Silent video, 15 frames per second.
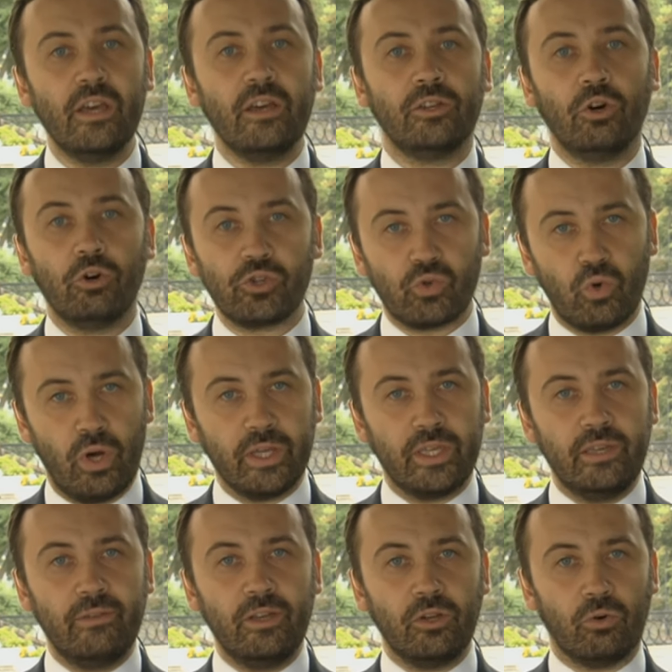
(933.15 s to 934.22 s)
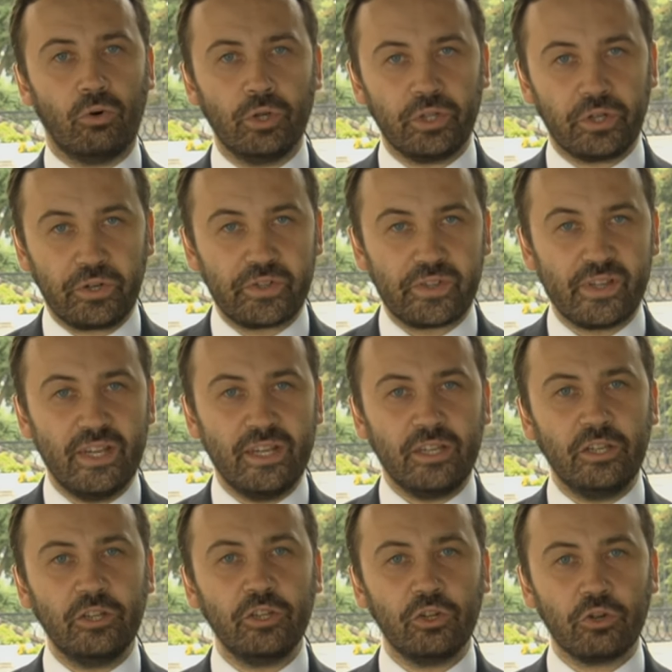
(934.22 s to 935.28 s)
those who are giving orders
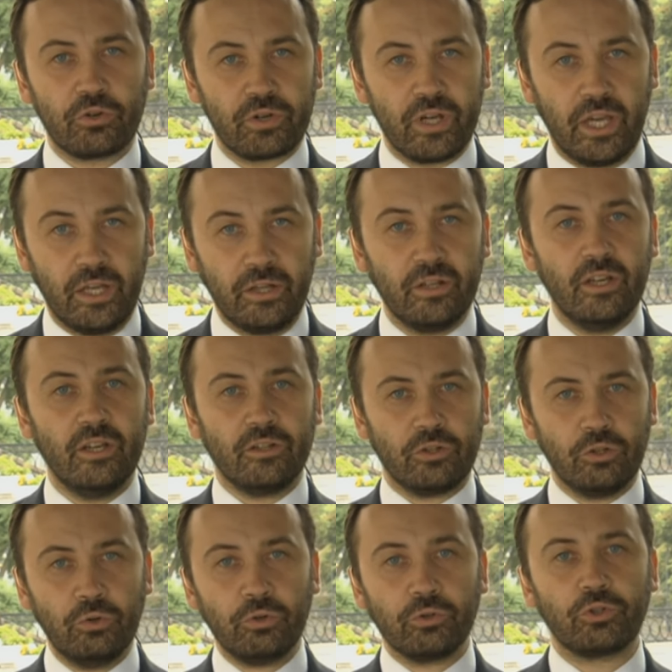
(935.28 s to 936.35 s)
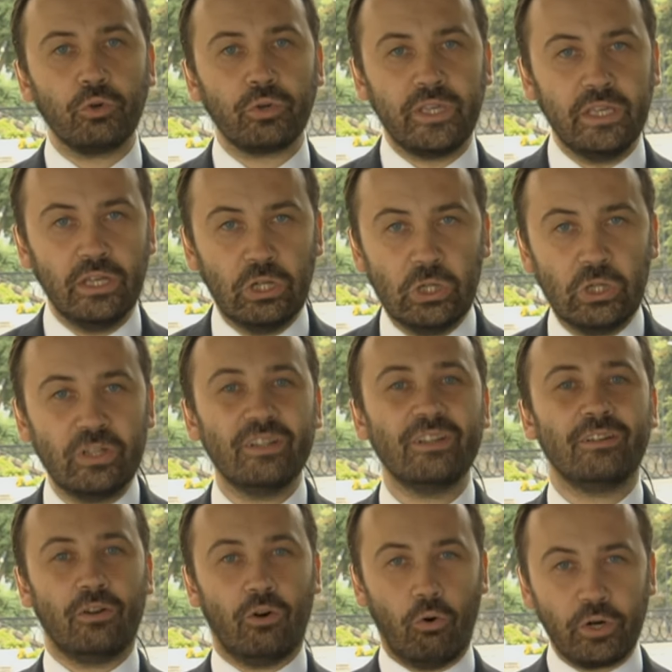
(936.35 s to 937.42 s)
in Ukraine to, to kill
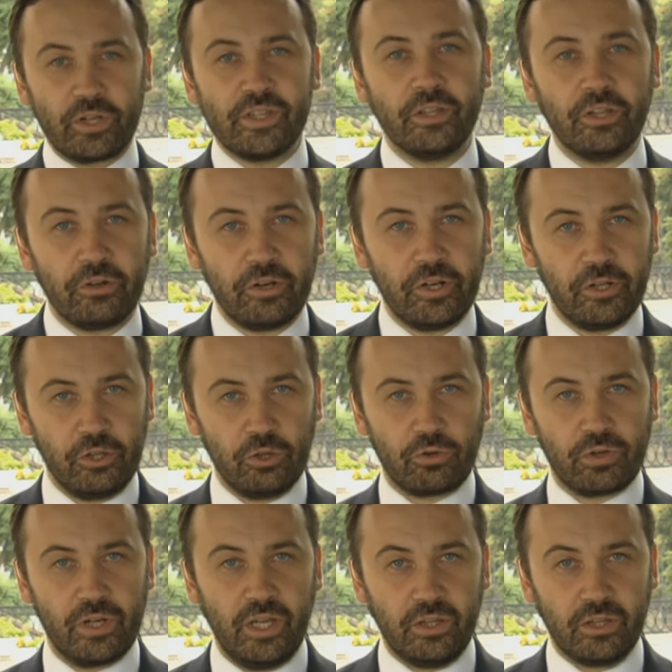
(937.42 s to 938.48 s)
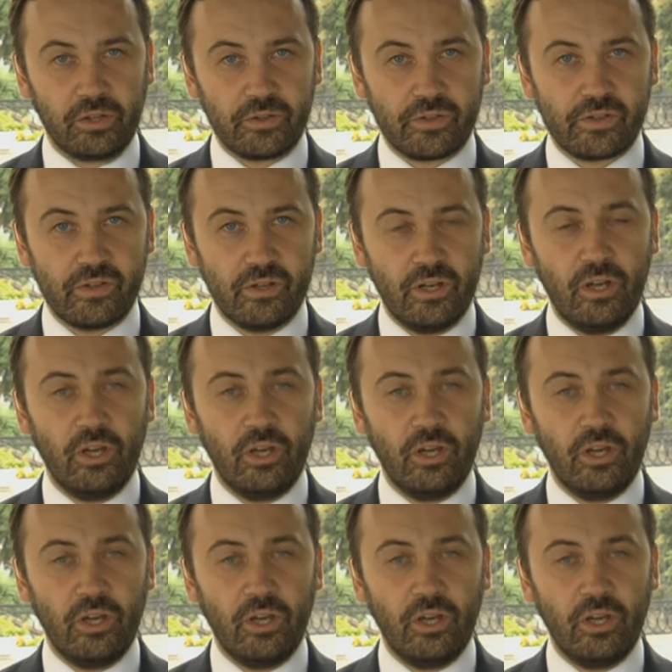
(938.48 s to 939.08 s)
ordinary Ukrainians,